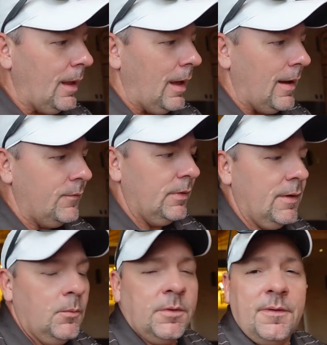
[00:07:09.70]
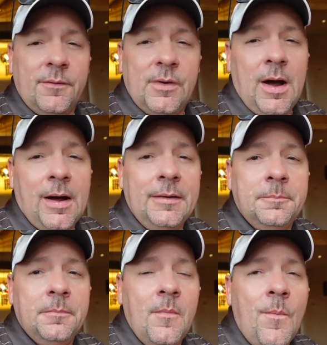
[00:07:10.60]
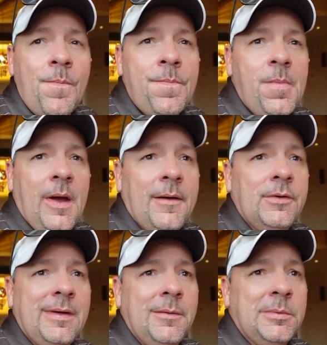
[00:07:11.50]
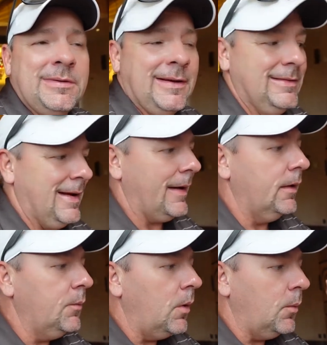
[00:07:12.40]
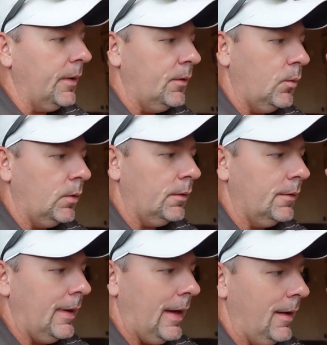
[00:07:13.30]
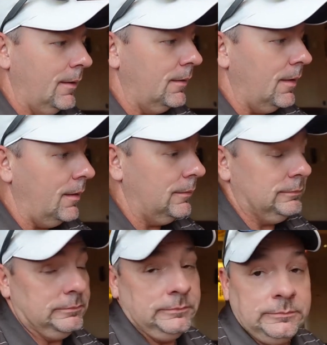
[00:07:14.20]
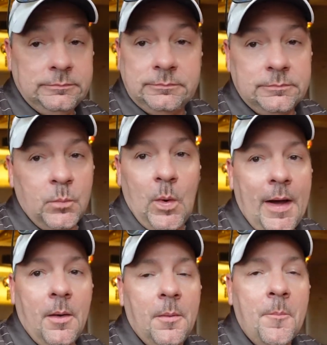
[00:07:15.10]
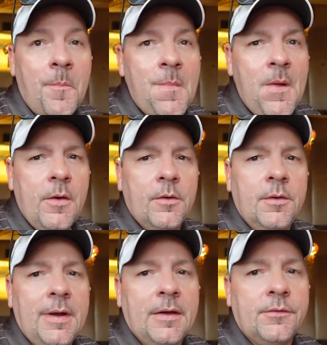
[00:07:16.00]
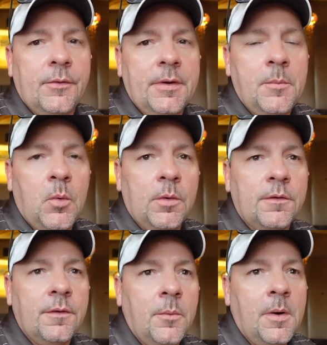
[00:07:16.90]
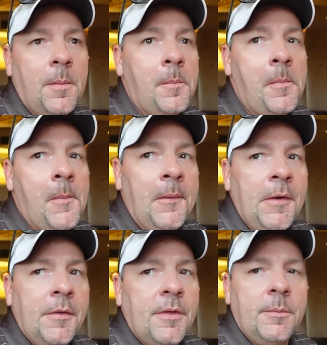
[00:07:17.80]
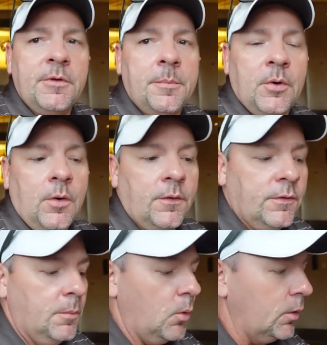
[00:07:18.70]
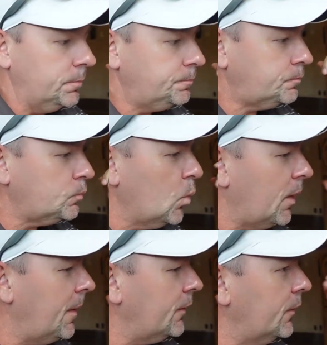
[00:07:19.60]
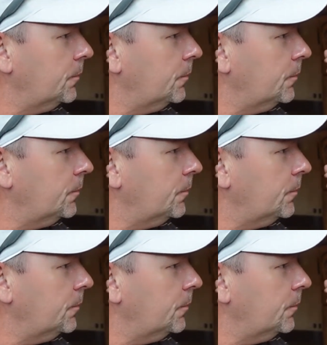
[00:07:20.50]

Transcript: Everything was served hot. Everything was exactly what we had ordered, and wow, couldn't ask for any more. So thumbs up across the board. What about you?